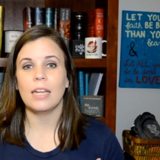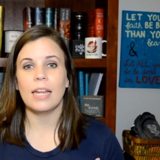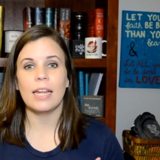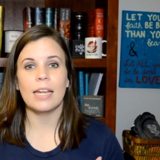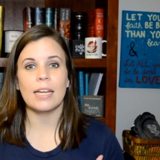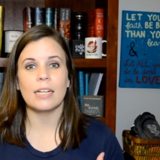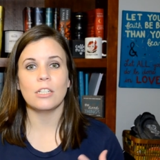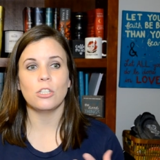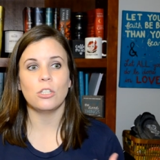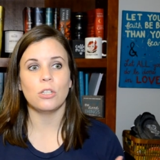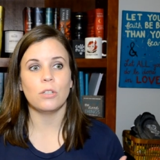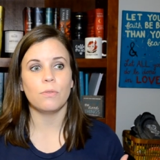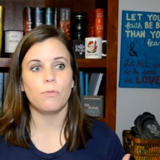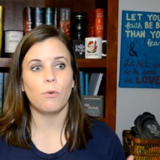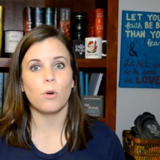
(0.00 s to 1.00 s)
and
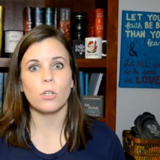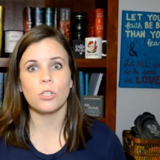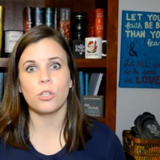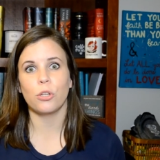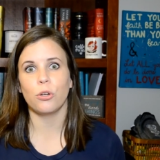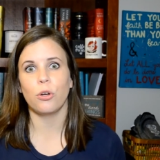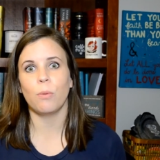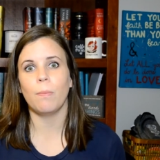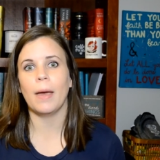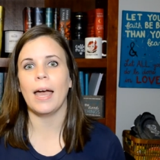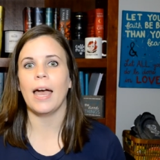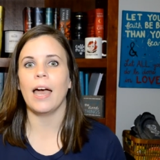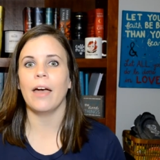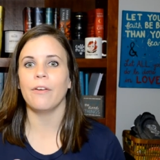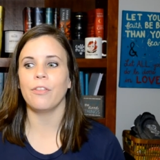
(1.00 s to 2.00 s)
forge their own
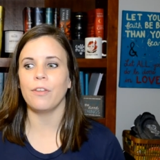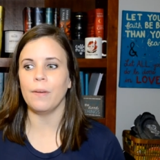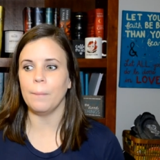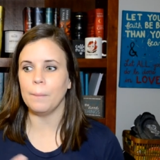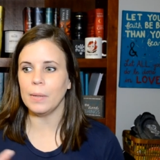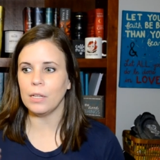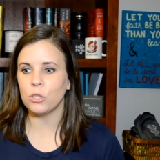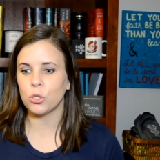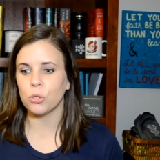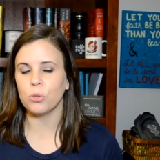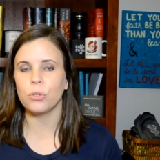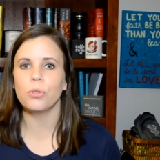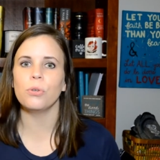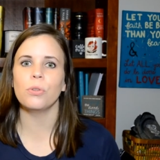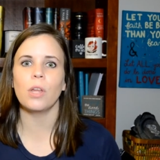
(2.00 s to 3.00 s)
path and be true
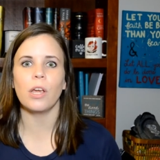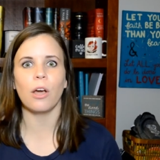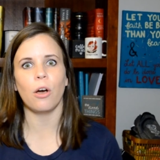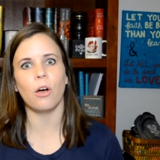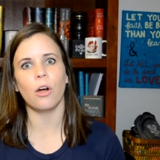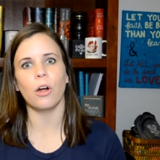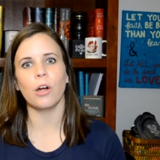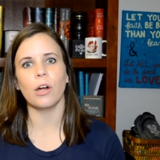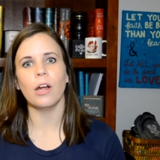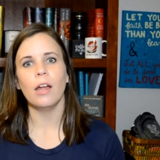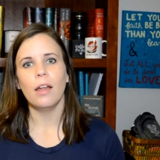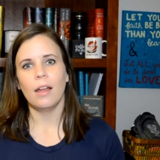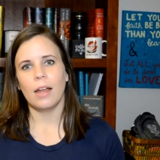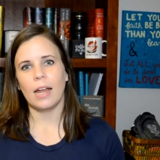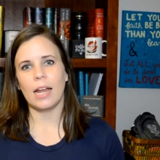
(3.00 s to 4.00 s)
to who they are
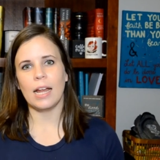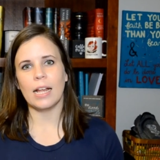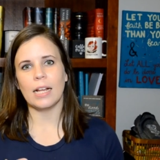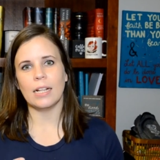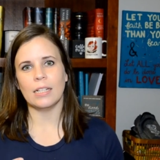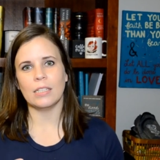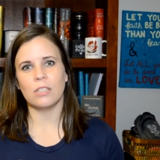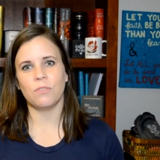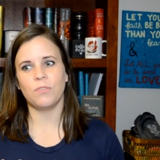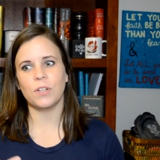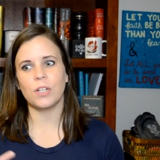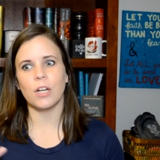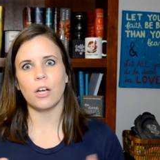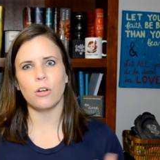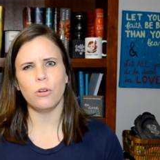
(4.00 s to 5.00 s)
and
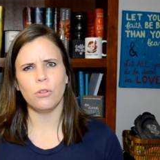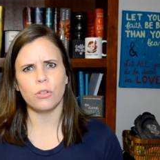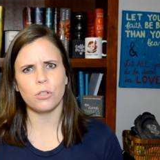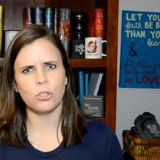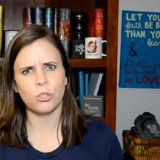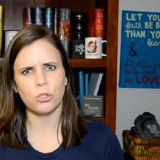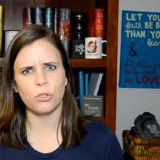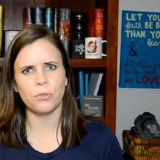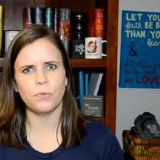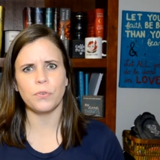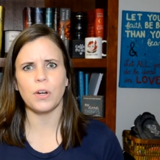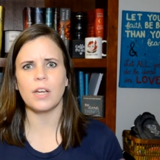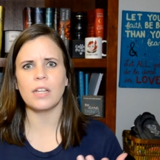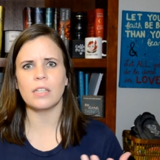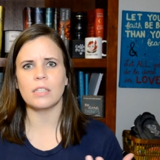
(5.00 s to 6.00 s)
figure out who their true
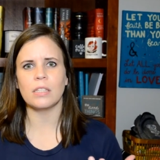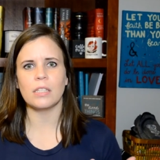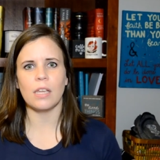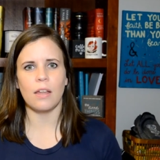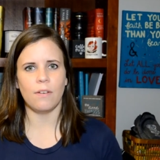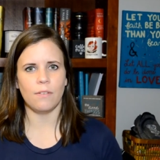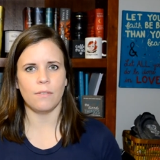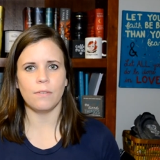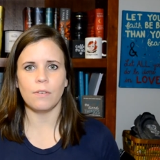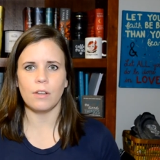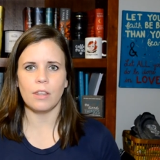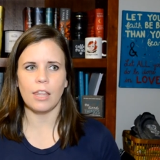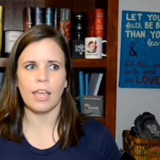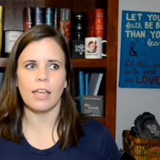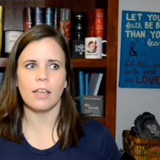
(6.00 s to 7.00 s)
friends and
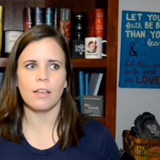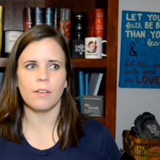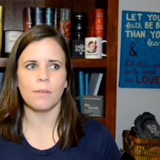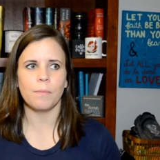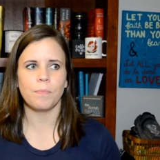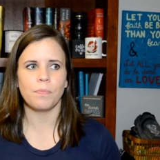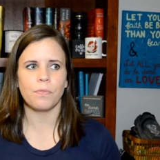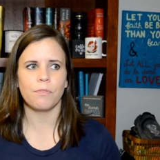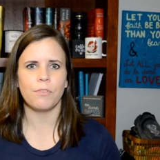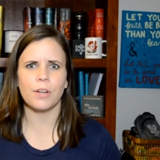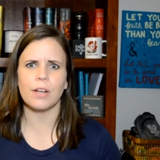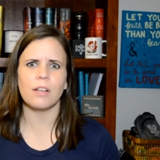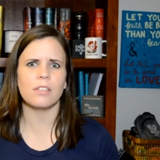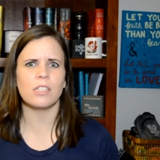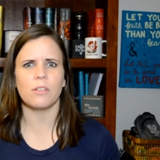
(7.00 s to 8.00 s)
like
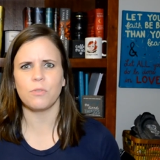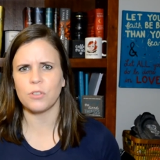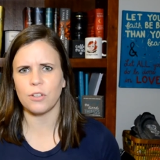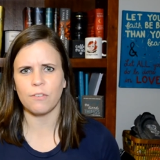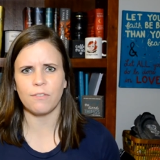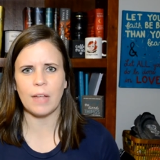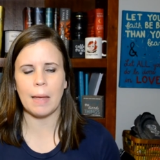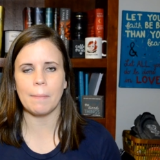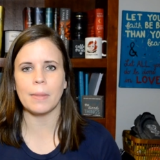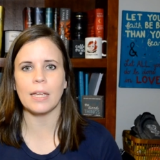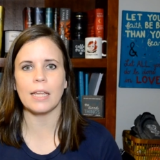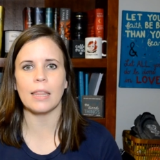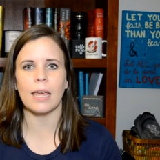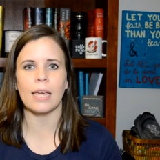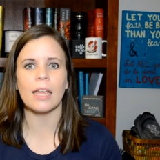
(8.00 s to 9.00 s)
figure out stuff with their
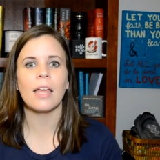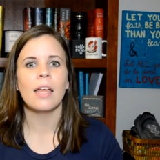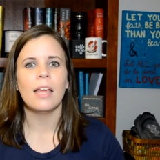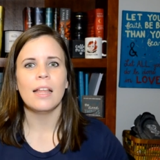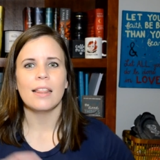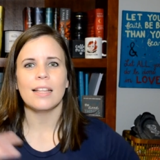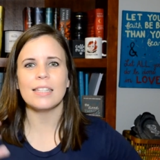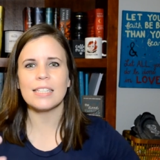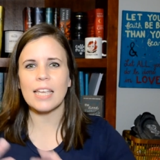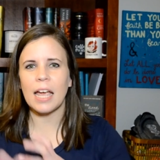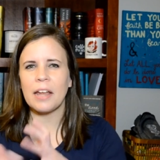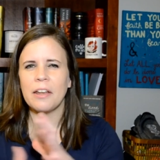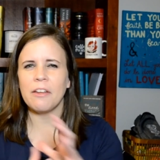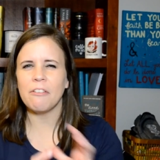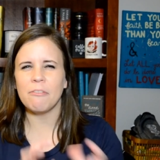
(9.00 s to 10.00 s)
family. Like that's
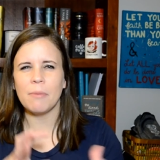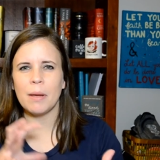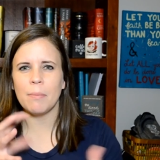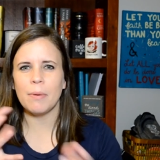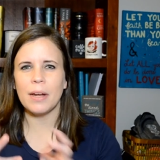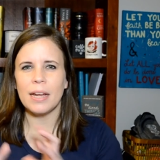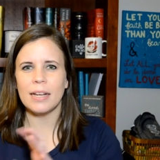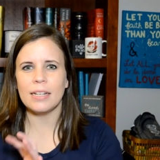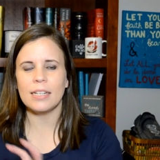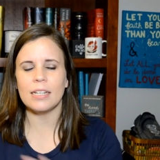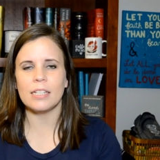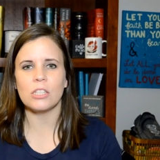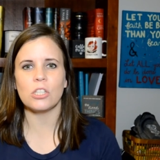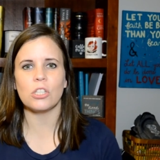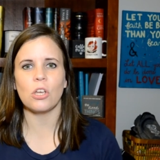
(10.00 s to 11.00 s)
kind of my brand.
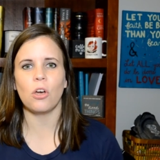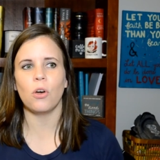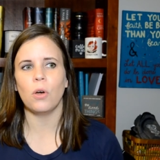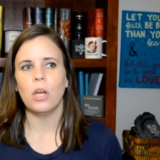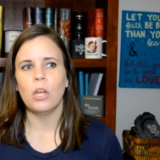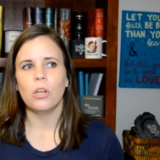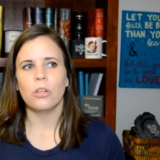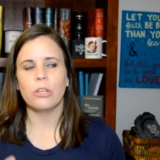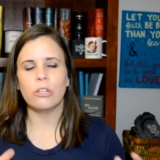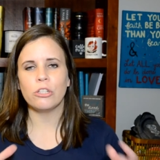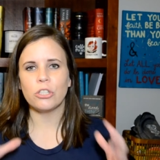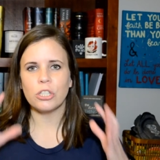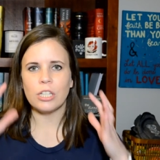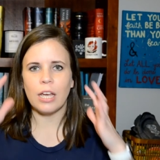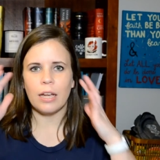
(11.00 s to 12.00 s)
And so
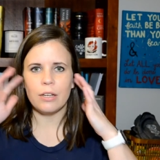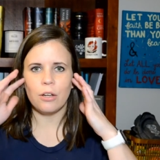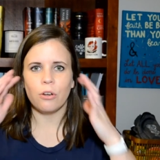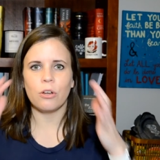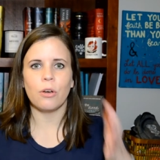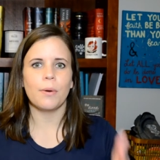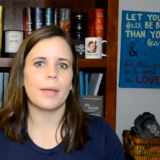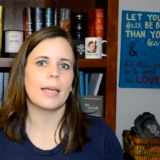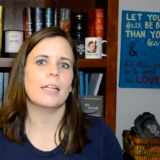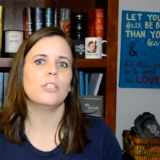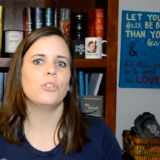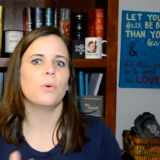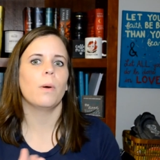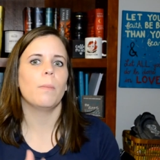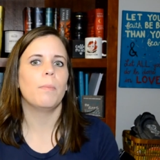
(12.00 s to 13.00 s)
usually I know going
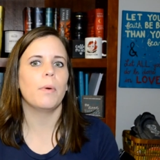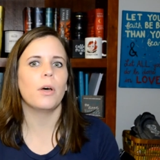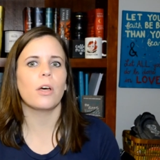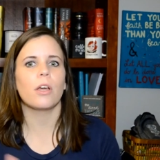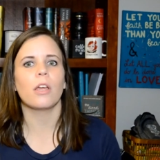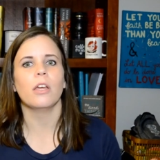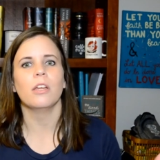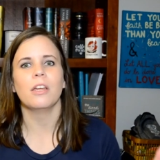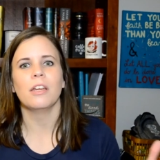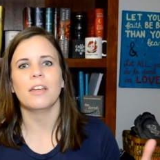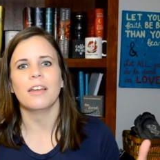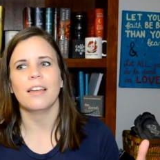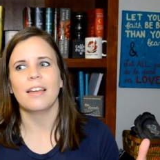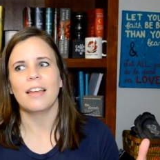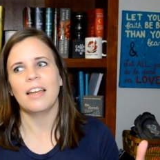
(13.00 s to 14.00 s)
into a book
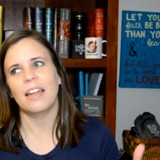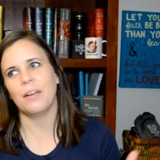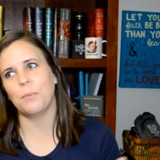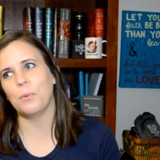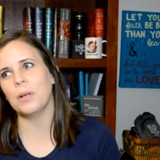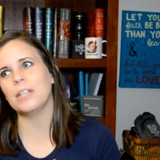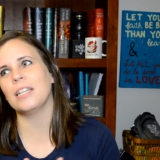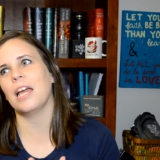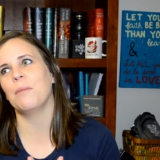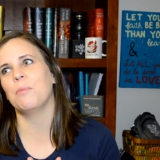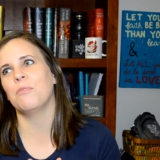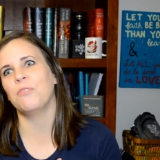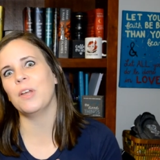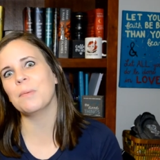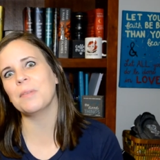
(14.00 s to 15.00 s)
what type
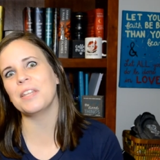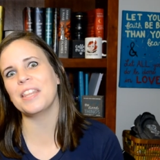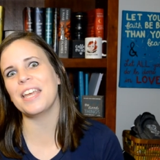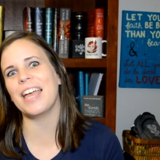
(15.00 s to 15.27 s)
of family